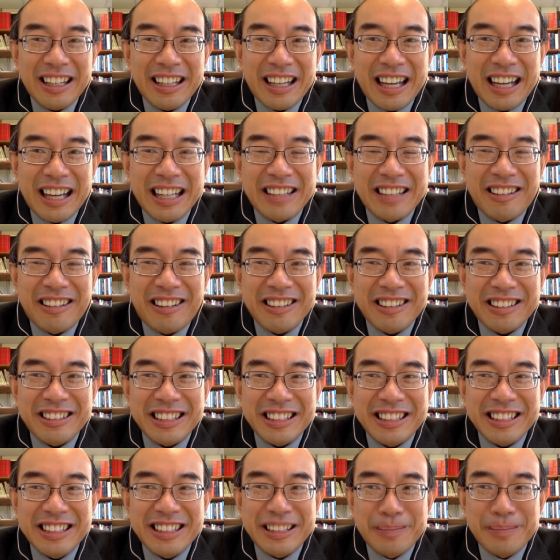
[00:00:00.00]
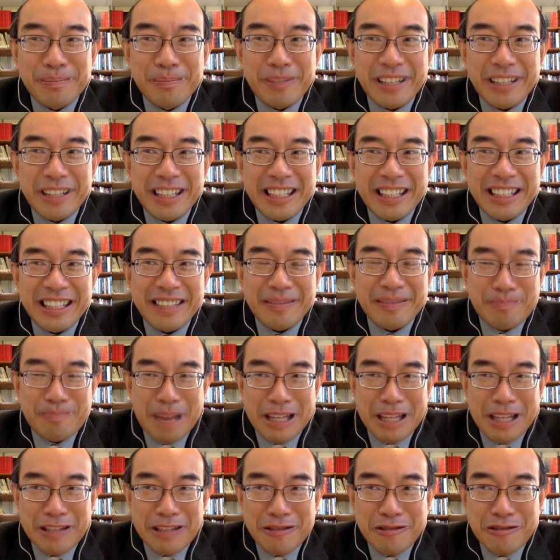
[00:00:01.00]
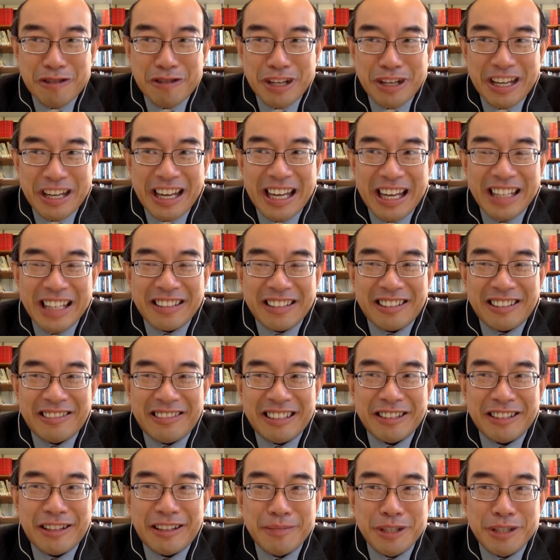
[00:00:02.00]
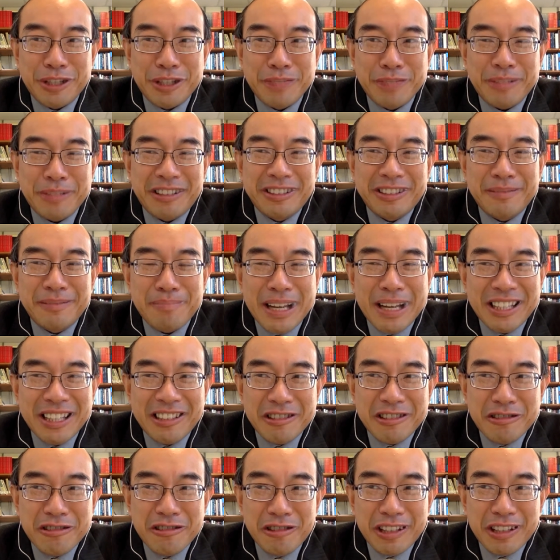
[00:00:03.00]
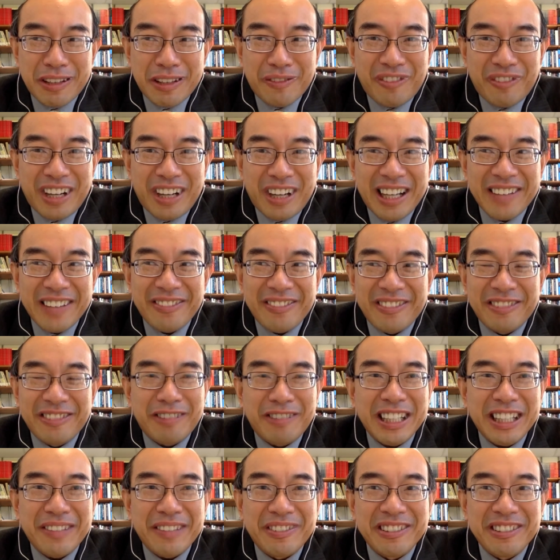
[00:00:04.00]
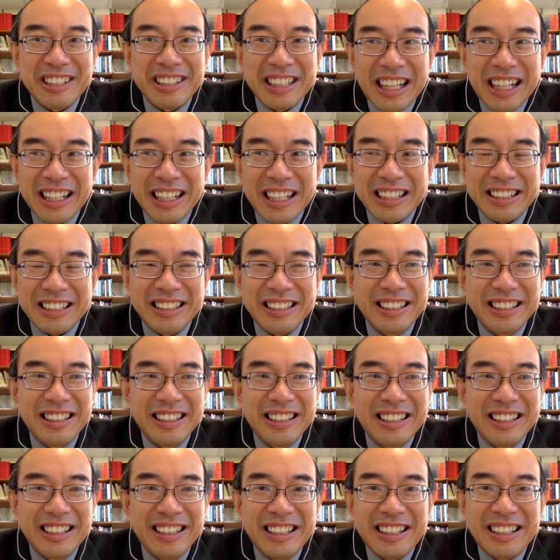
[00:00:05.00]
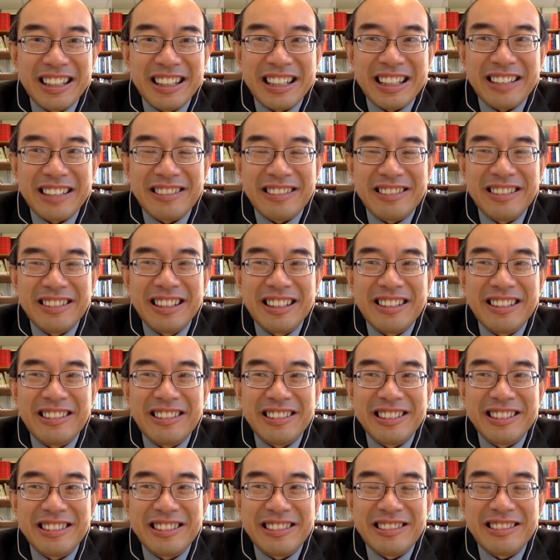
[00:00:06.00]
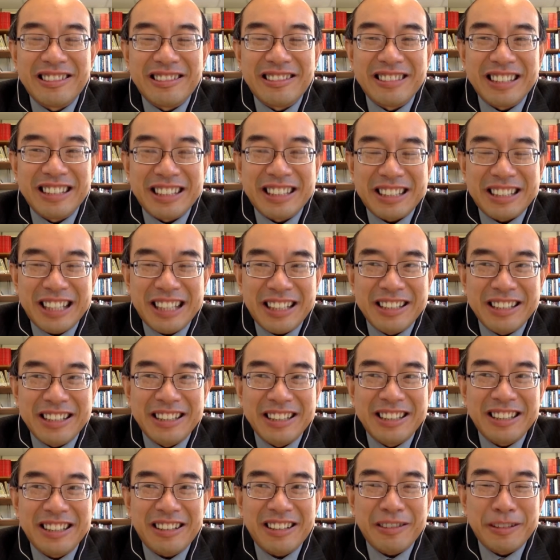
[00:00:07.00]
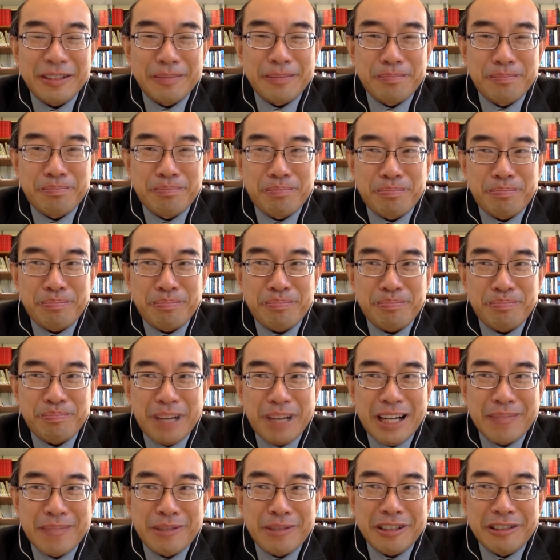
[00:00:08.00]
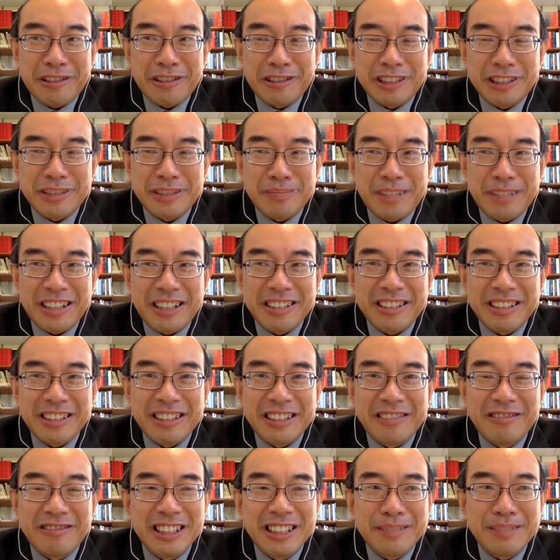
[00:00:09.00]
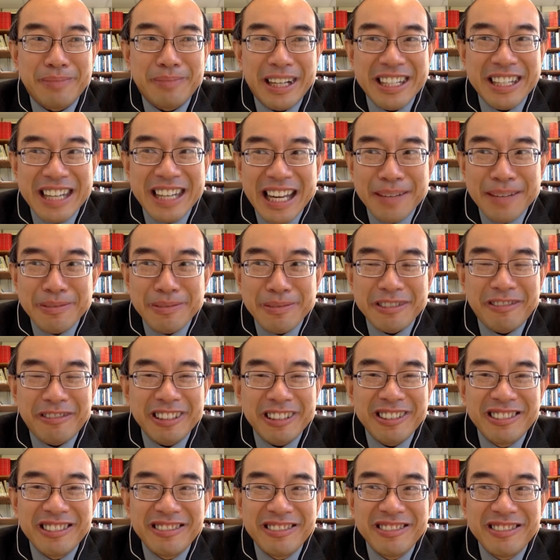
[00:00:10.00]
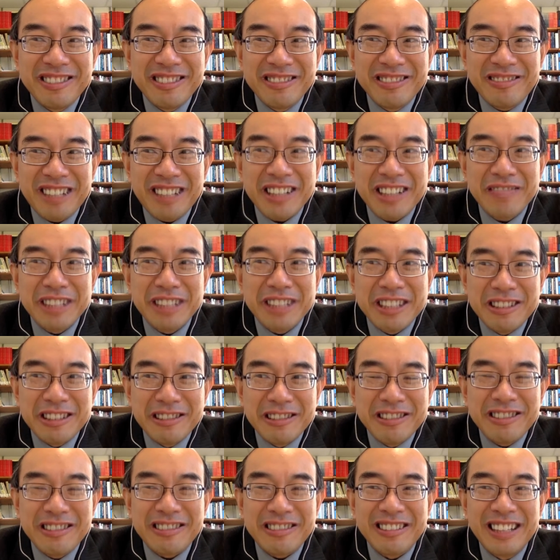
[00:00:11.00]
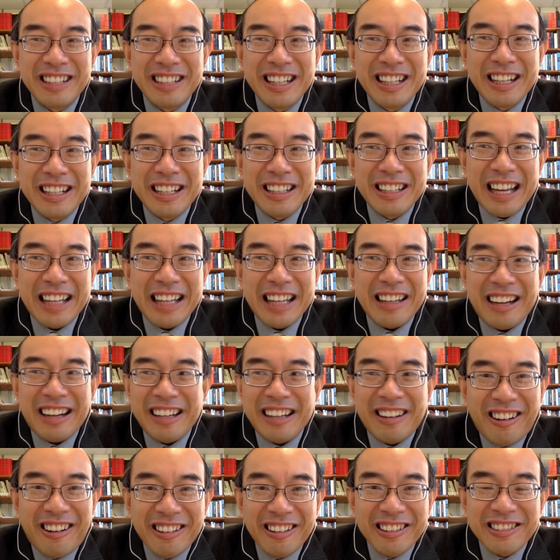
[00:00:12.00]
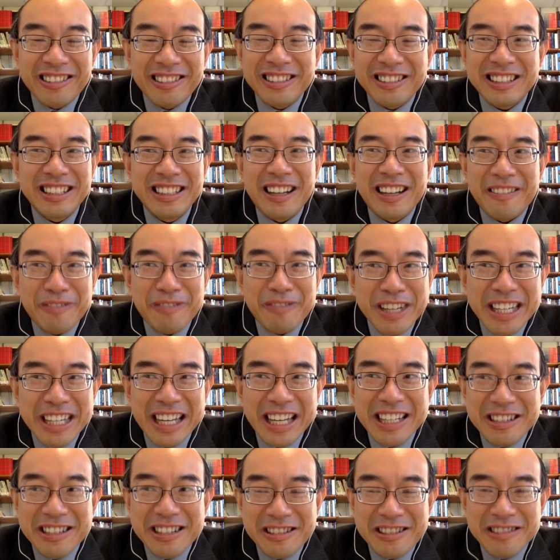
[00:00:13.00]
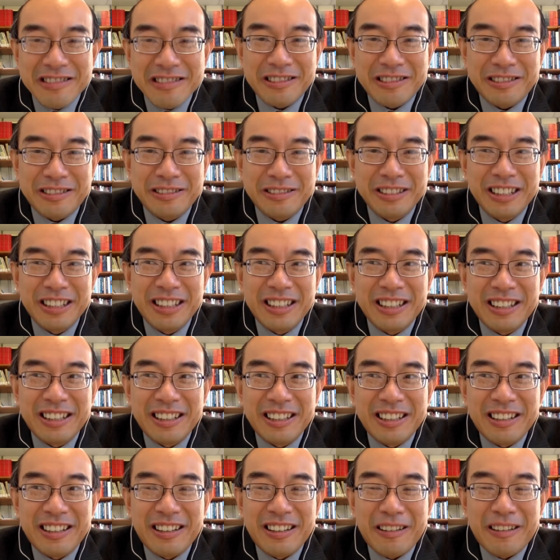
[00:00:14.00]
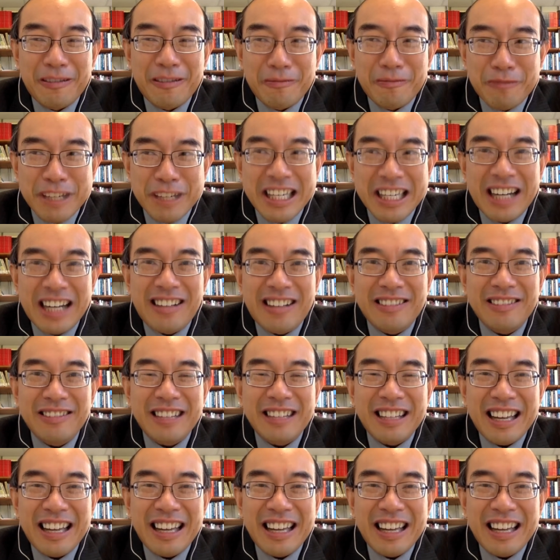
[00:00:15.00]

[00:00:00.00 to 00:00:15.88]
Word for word: and not just simply Matthew 28, the Great Commission, but also Matthew 25, you know, what have you done? You know, also the challenge of the parable of the Good Samaritan, who is my neighbor? What do we do to? And all those we can do without